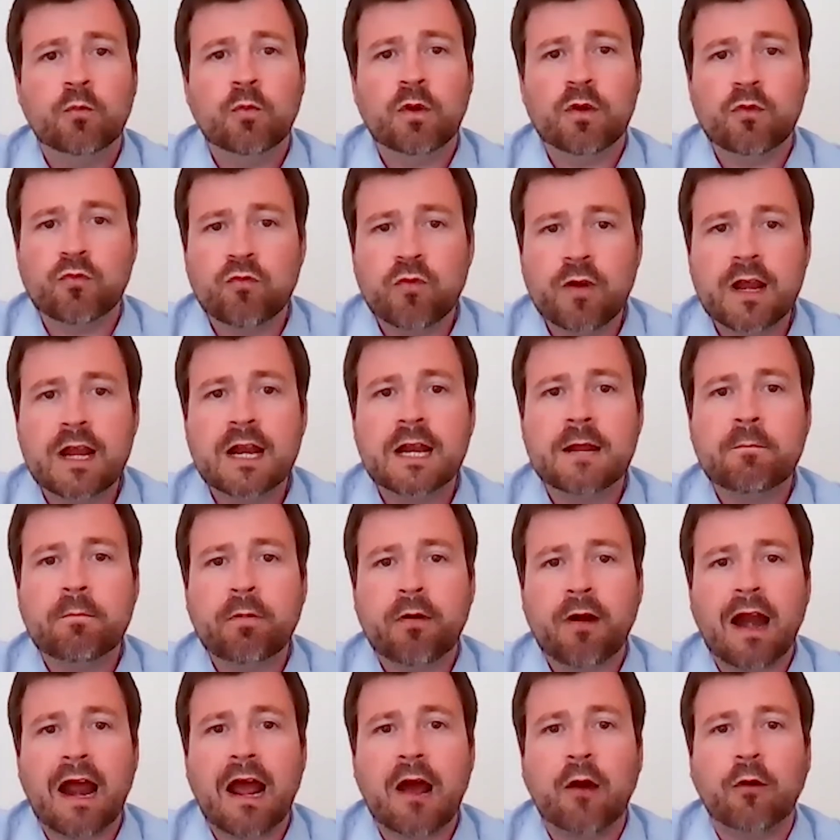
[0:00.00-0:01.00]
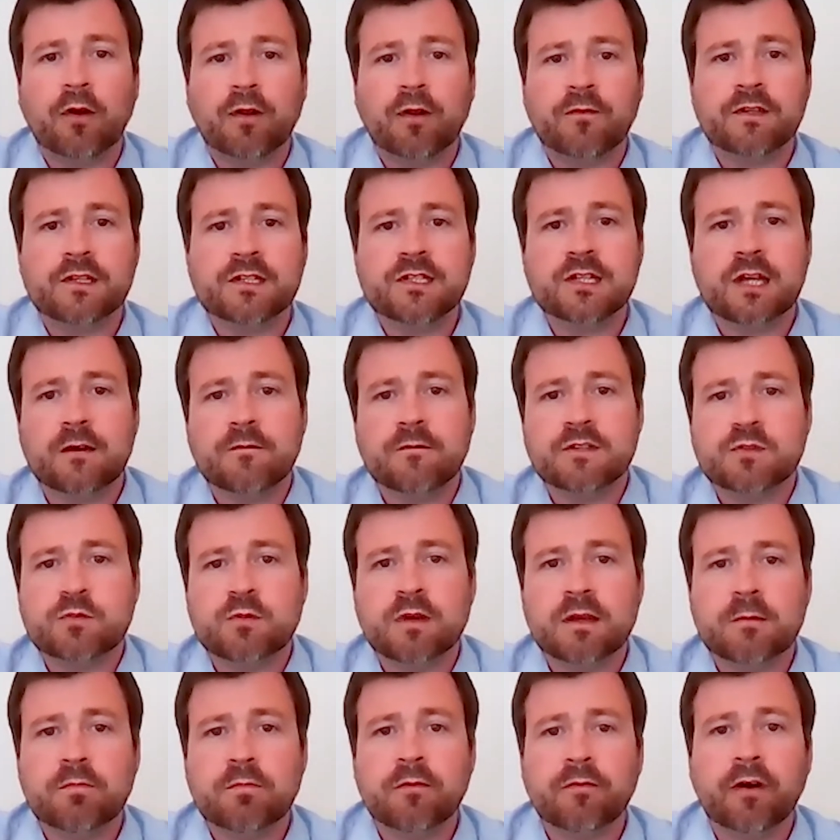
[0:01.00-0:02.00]
We're really proud of the
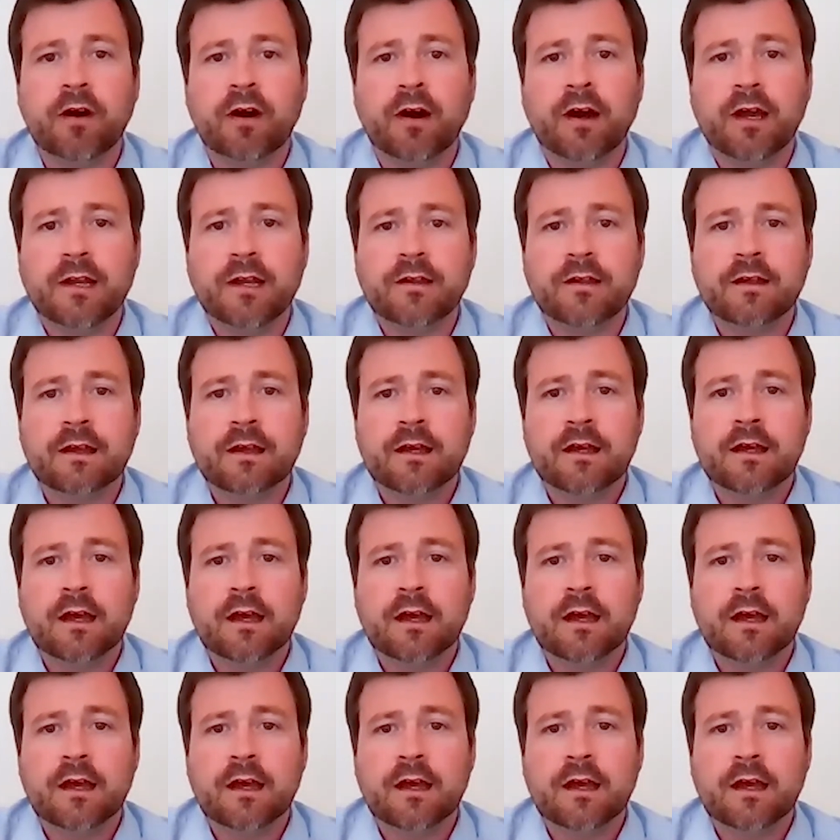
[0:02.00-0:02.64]
service we provide,